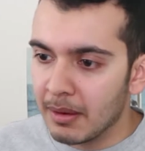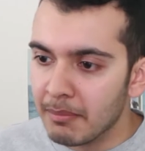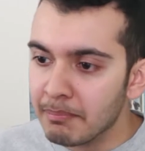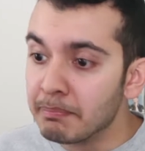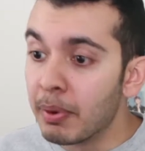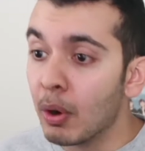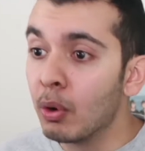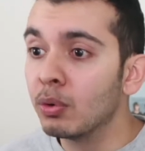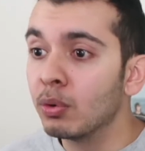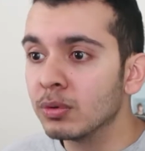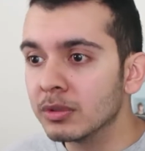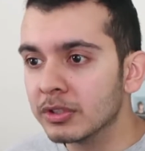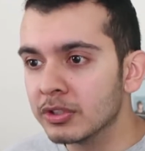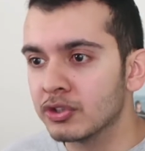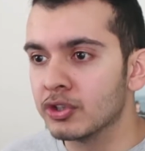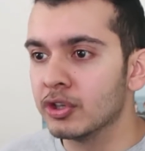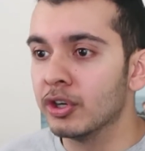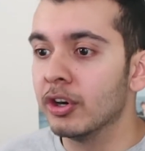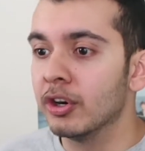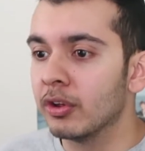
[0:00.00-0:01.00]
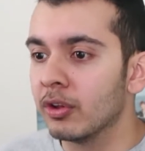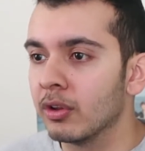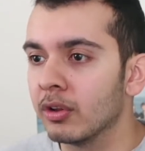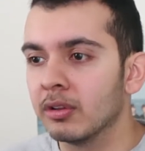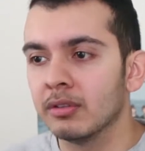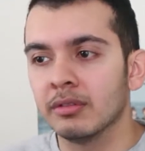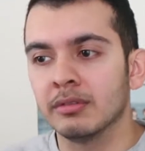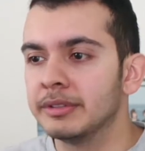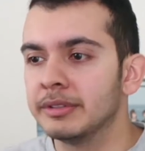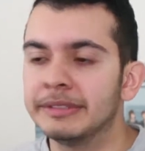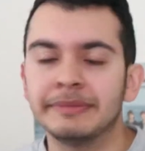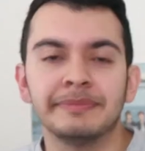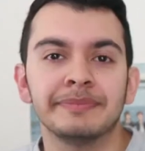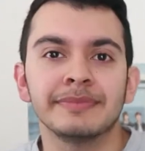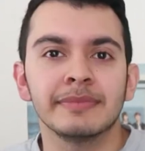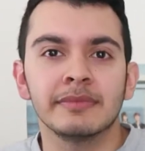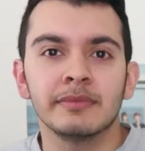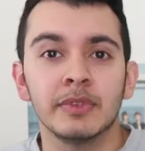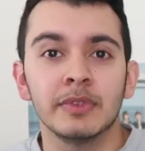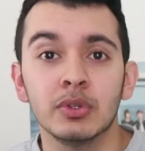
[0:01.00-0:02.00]
Bold journal.
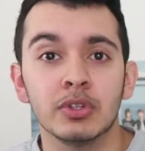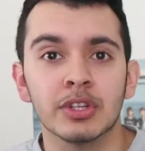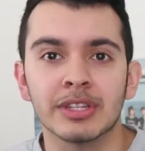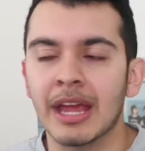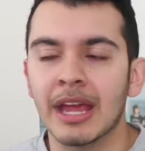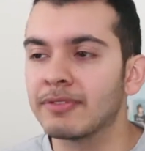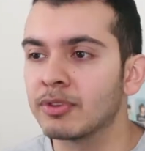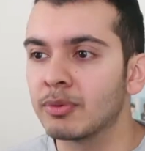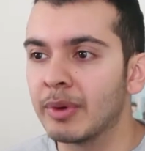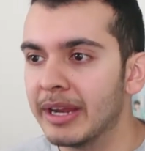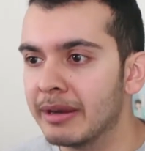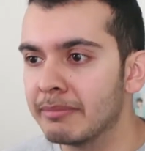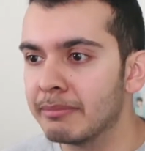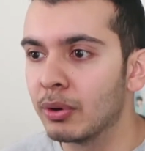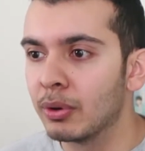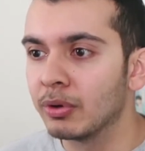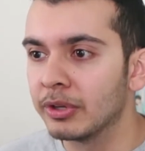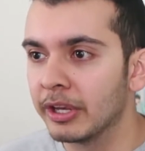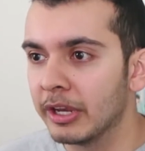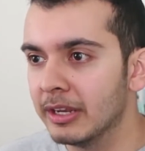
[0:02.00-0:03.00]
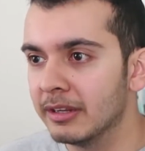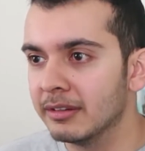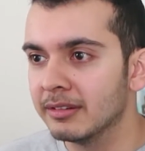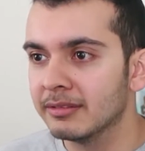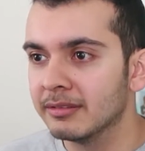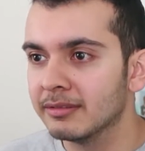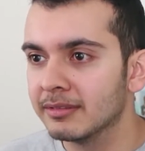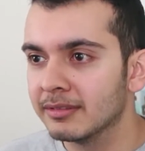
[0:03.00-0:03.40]
You just have to write in bold in it.